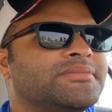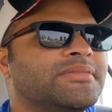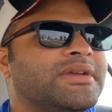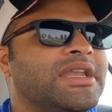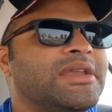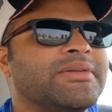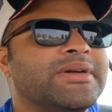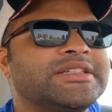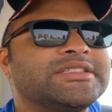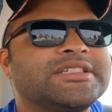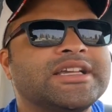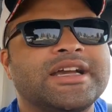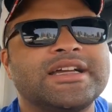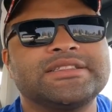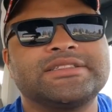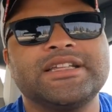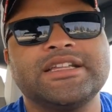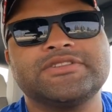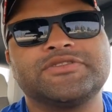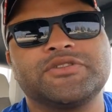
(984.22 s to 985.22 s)
anyways,
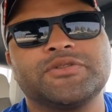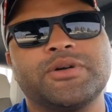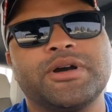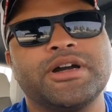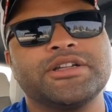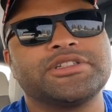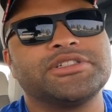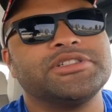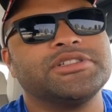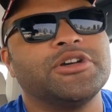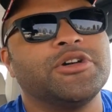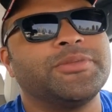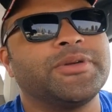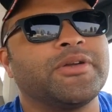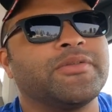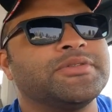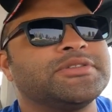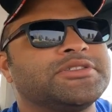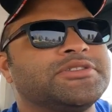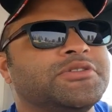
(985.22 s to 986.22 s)
guys, thanks for watching. Hope
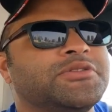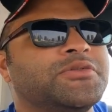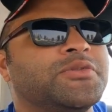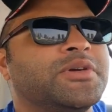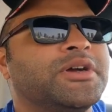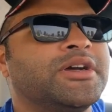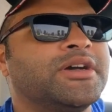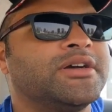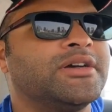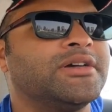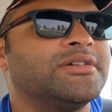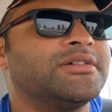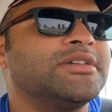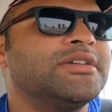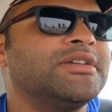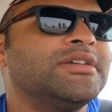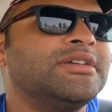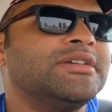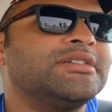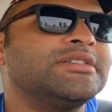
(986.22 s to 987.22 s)
everyone's doing well.
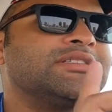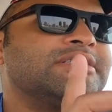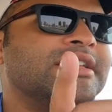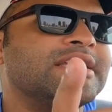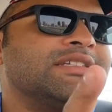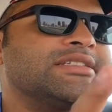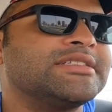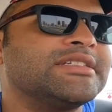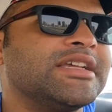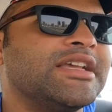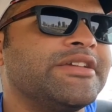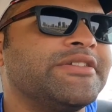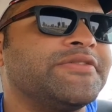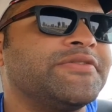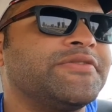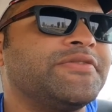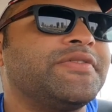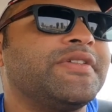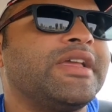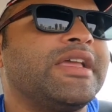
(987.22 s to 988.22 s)
Stay
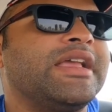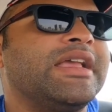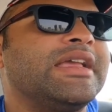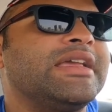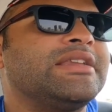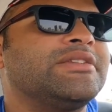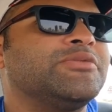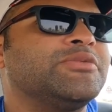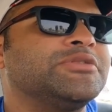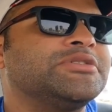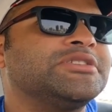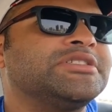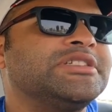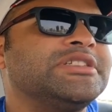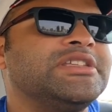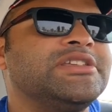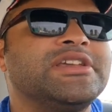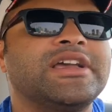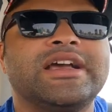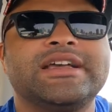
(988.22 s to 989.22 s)
safe, and we'll
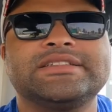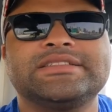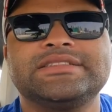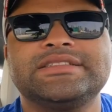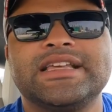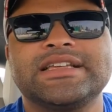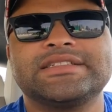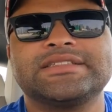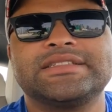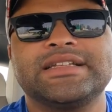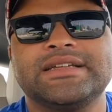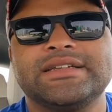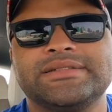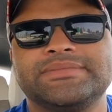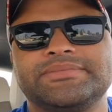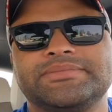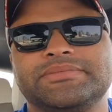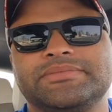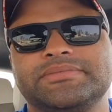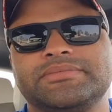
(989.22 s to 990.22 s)
see you guys next
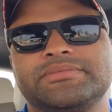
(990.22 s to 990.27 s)
time.